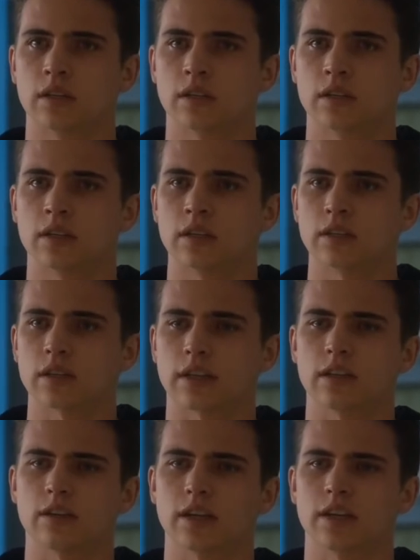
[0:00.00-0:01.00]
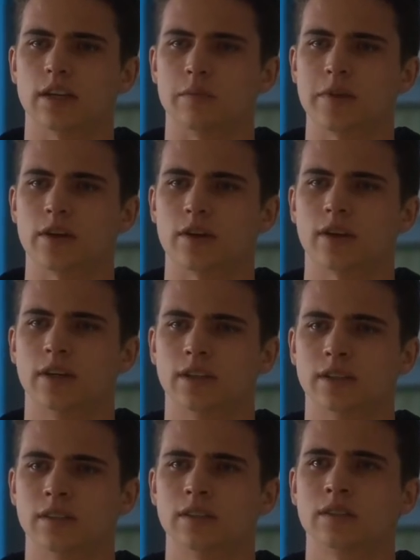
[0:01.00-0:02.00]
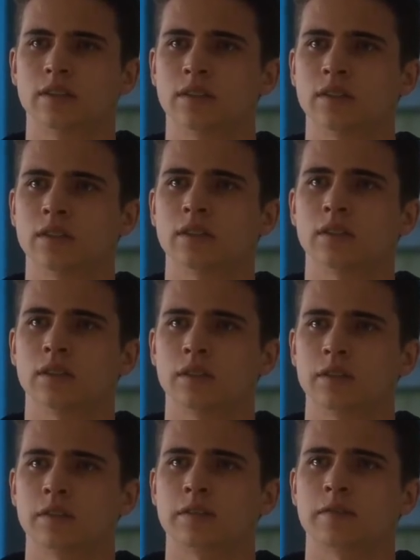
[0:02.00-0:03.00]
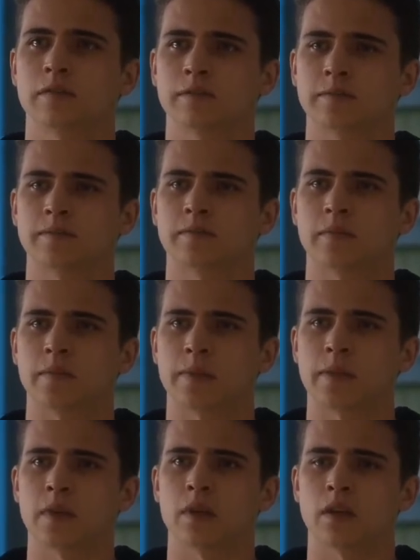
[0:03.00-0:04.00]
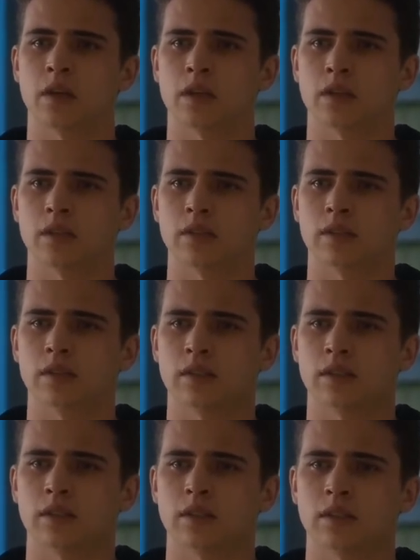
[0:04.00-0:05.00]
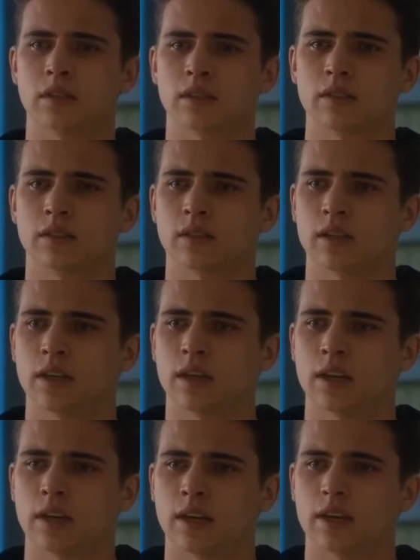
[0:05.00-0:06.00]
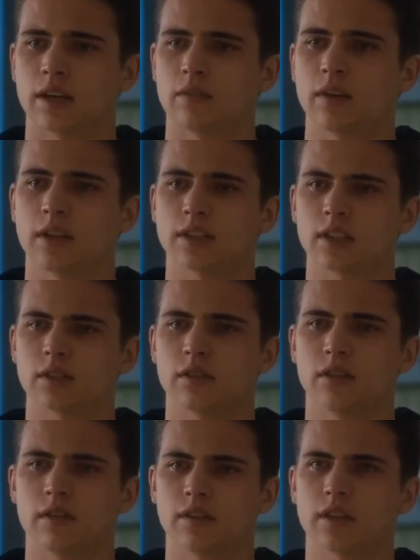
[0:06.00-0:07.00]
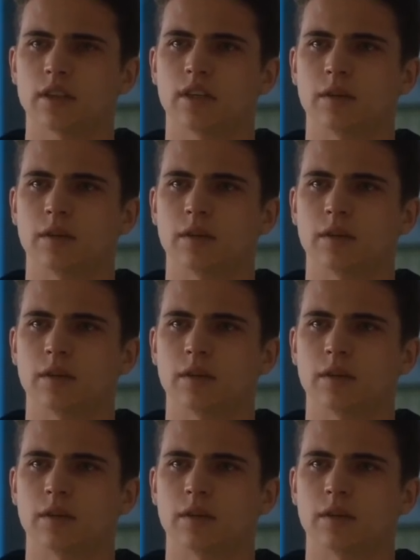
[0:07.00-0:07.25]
I think it'll go to season seven or eight. This is telling me that season six is not the last season.